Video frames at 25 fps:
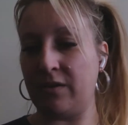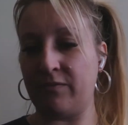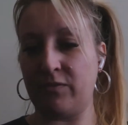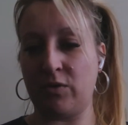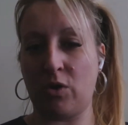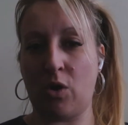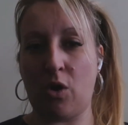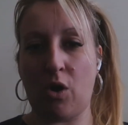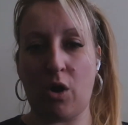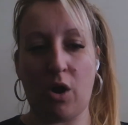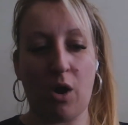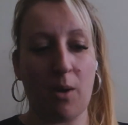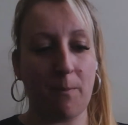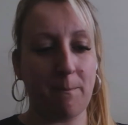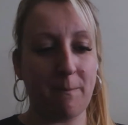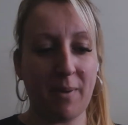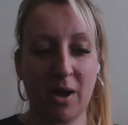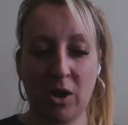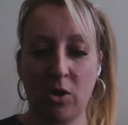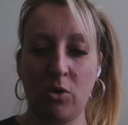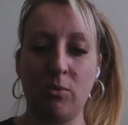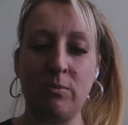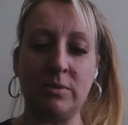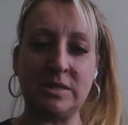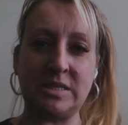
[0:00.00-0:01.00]
I've got her
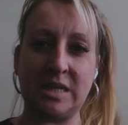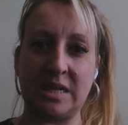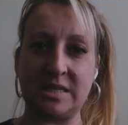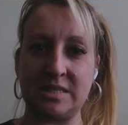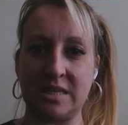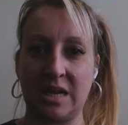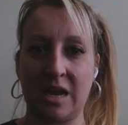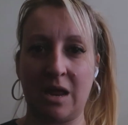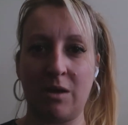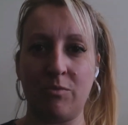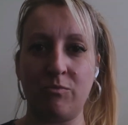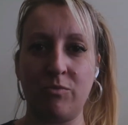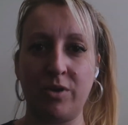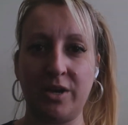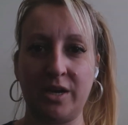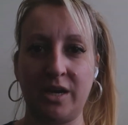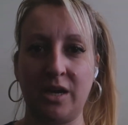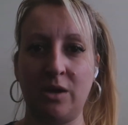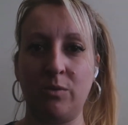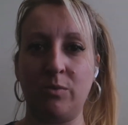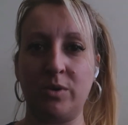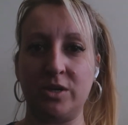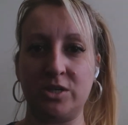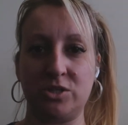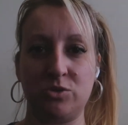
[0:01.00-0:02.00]
back on midazolam
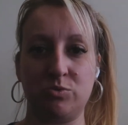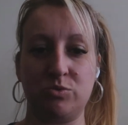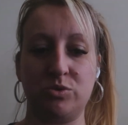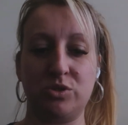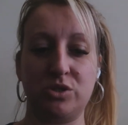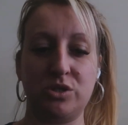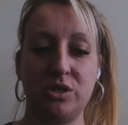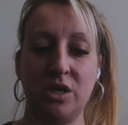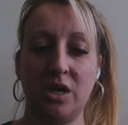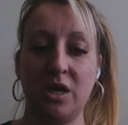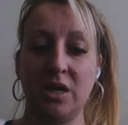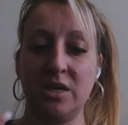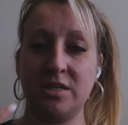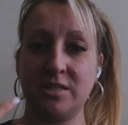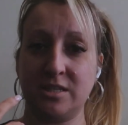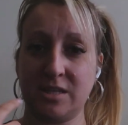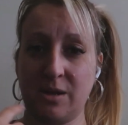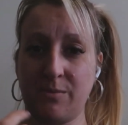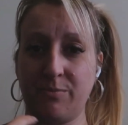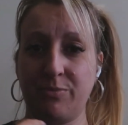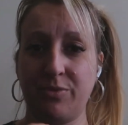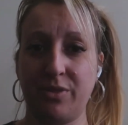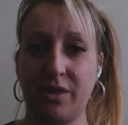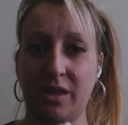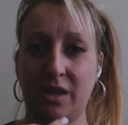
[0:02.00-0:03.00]
ready, which was
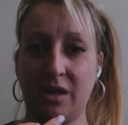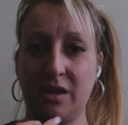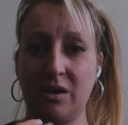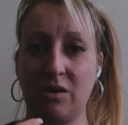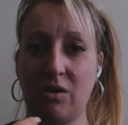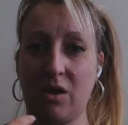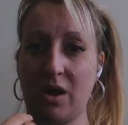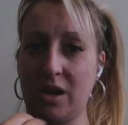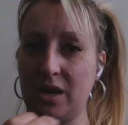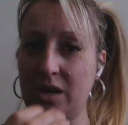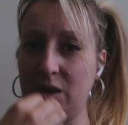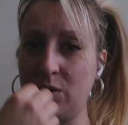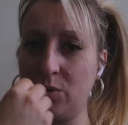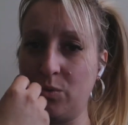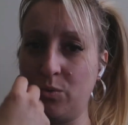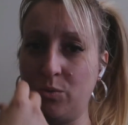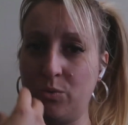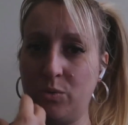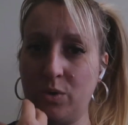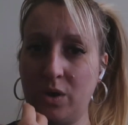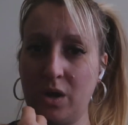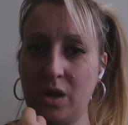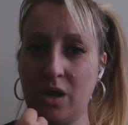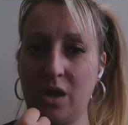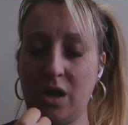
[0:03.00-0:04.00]
something like a
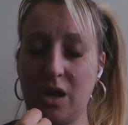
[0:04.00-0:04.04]
little